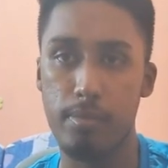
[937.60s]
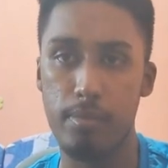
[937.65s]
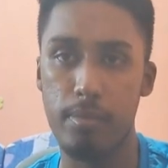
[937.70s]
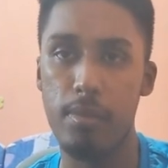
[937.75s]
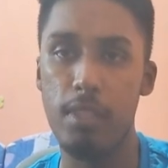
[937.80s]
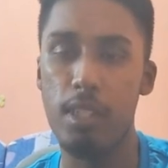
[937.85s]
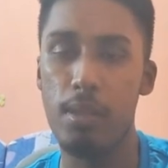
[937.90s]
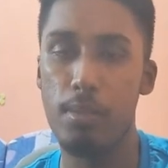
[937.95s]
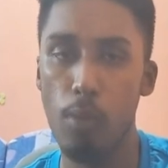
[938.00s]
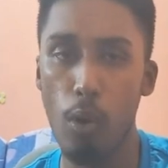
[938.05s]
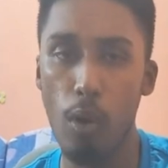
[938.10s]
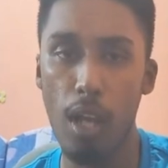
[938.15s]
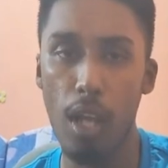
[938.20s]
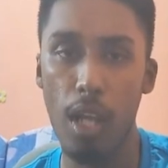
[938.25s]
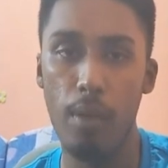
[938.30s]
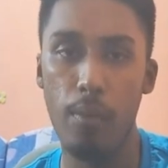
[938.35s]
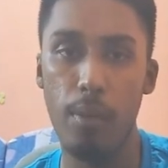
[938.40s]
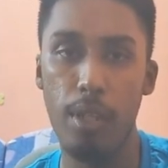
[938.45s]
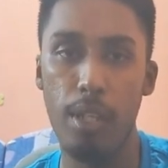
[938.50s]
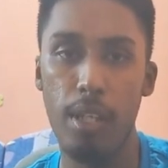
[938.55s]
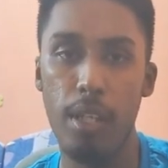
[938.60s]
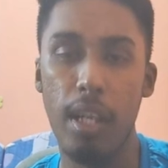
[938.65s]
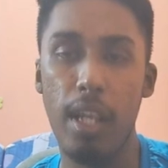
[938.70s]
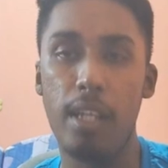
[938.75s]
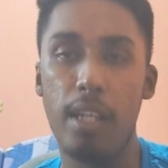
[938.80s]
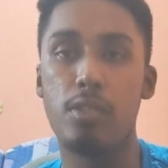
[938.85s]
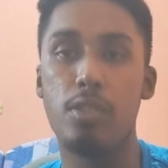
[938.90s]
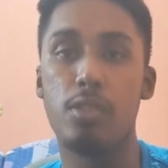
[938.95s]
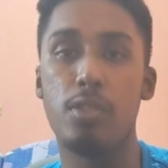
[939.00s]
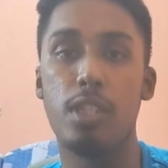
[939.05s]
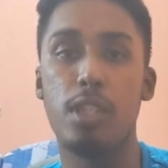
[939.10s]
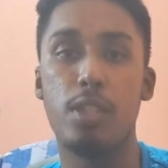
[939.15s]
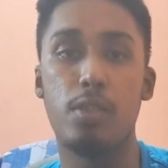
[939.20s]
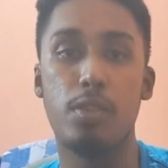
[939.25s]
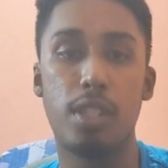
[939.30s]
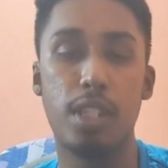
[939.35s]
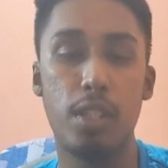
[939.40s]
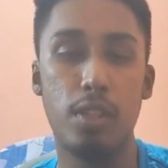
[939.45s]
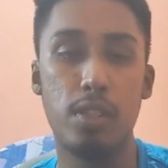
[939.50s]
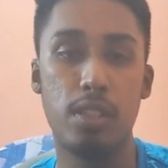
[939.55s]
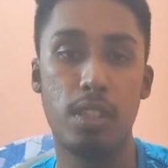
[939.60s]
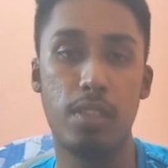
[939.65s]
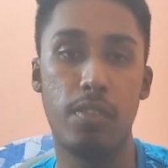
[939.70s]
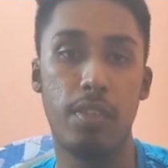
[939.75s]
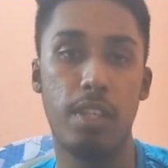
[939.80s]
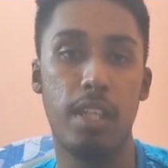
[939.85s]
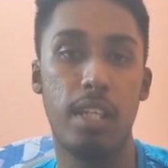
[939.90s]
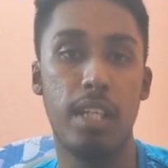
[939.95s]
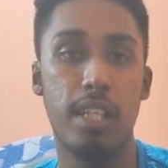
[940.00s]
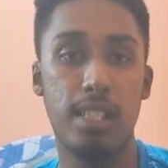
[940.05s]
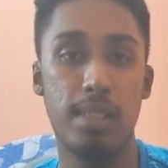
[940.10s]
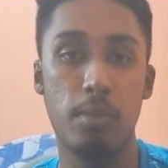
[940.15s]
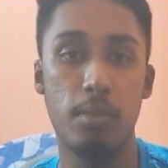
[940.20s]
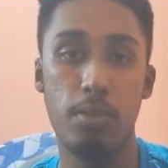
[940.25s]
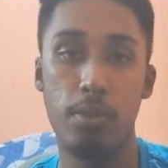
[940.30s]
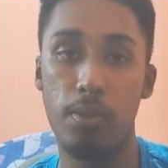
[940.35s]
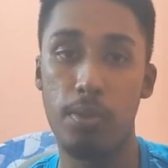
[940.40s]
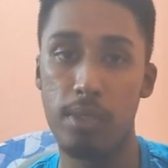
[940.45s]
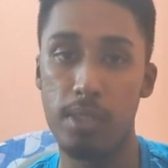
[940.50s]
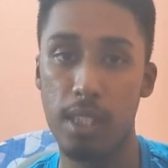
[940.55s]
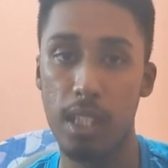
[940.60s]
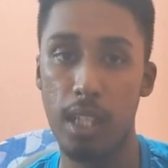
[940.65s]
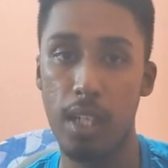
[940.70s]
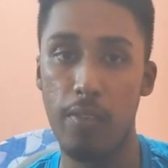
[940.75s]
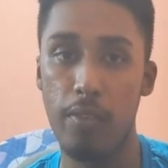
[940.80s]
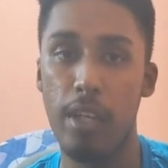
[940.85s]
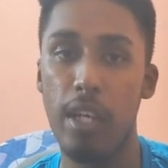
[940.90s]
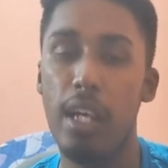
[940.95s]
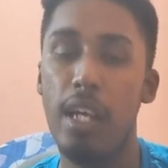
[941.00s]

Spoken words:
more aware and should need to reduce the fanatism of ourselves